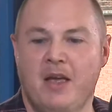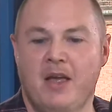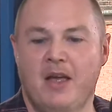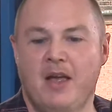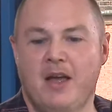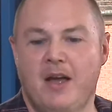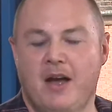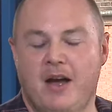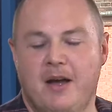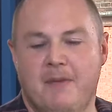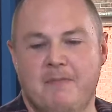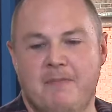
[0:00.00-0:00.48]

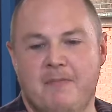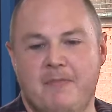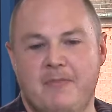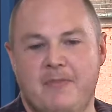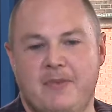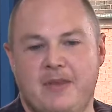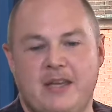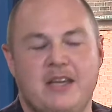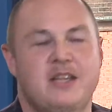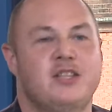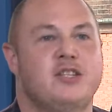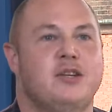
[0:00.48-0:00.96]

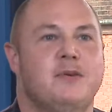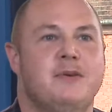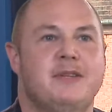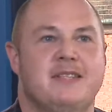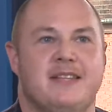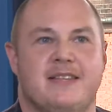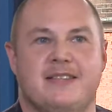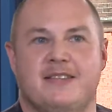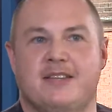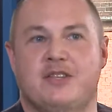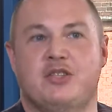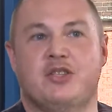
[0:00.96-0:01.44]
The issue is
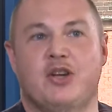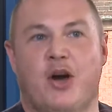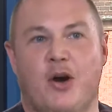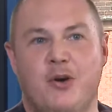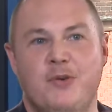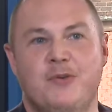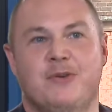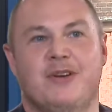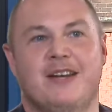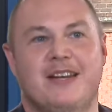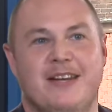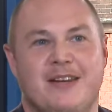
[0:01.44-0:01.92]
it's a
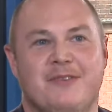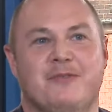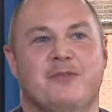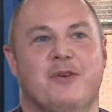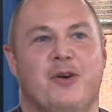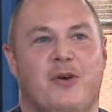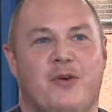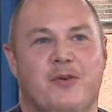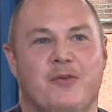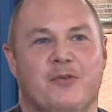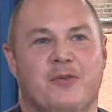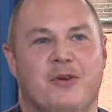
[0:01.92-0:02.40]
totally different
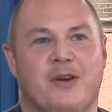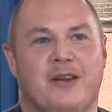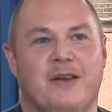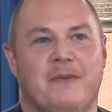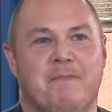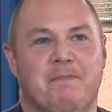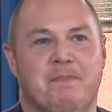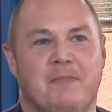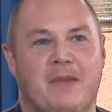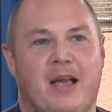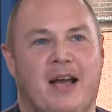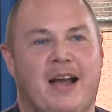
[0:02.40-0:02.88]
offering,
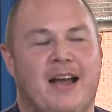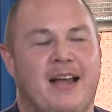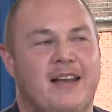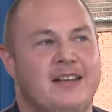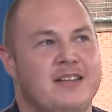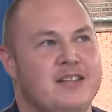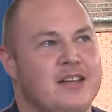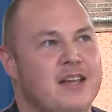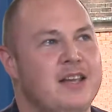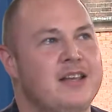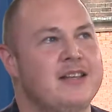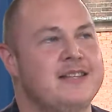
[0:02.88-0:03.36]
and
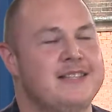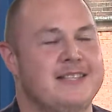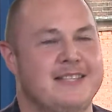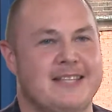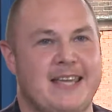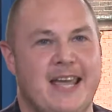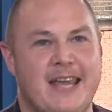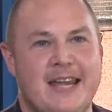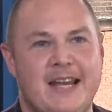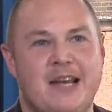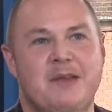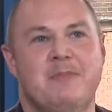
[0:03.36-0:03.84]

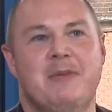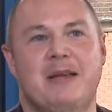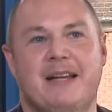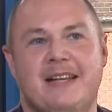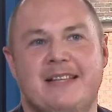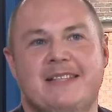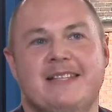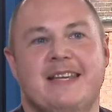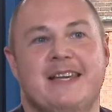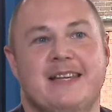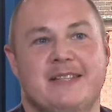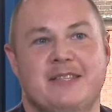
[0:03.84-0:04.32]

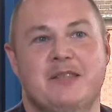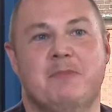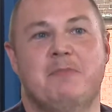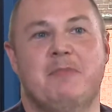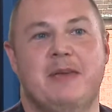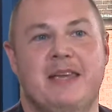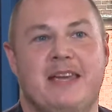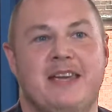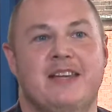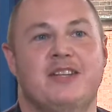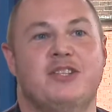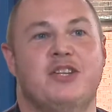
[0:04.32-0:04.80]
scalability is the
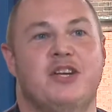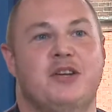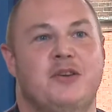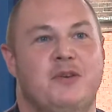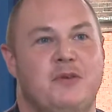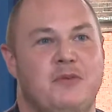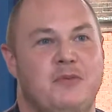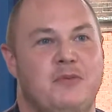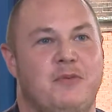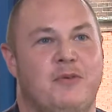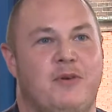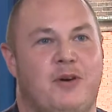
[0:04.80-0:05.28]
big
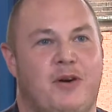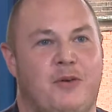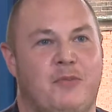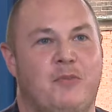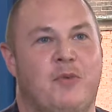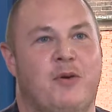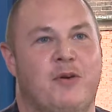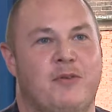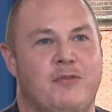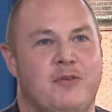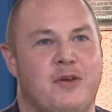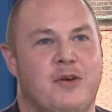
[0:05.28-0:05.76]
issue on
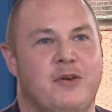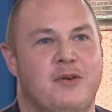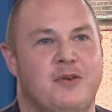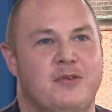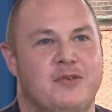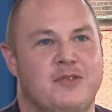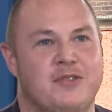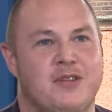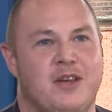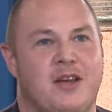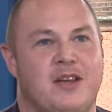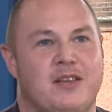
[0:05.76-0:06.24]
one of
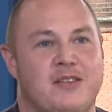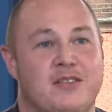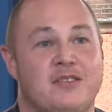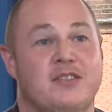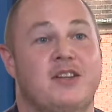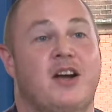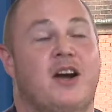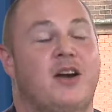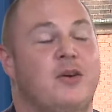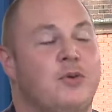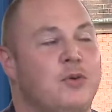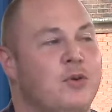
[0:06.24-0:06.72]
those
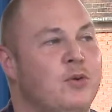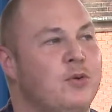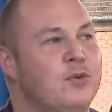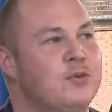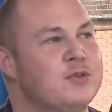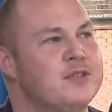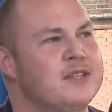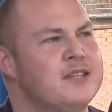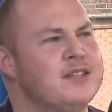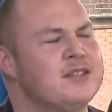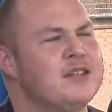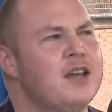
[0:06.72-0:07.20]
style
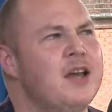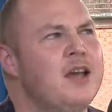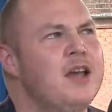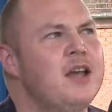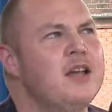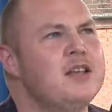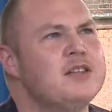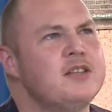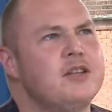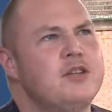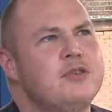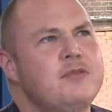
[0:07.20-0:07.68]
courses.
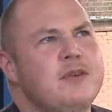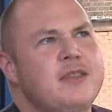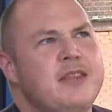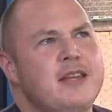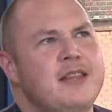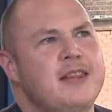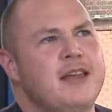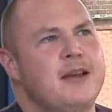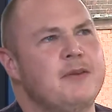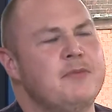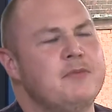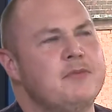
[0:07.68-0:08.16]
So do I think
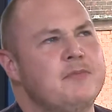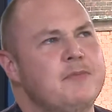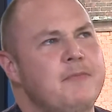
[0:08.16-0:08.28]
that?